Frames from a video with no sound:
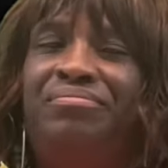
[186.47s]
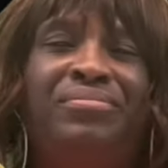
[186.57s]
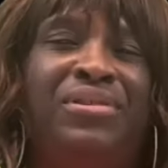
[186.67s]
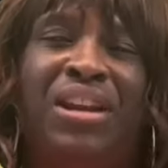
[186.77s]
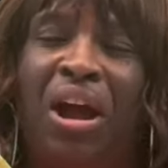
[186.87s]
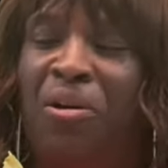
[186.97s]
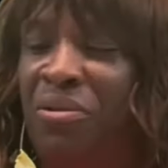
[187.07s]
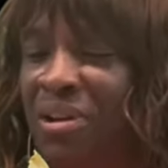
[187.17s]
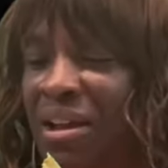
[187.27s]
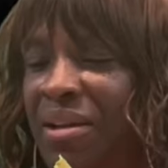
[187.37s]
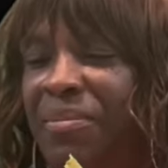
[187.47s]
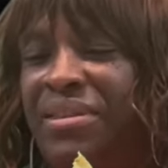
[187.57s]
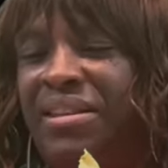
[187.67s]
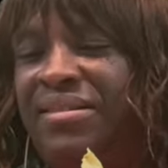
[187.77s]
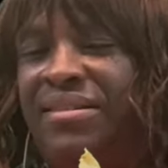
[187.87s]
No, but
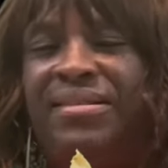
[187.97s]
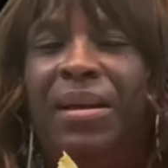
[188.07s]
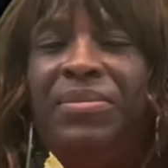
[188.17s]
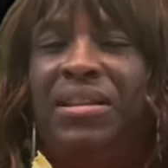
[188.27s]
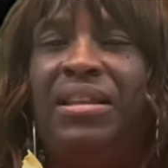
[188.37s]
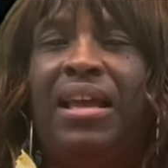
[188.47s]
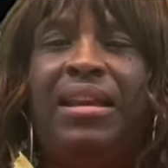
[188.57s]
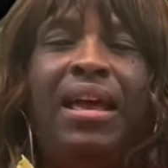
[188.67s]
this is something that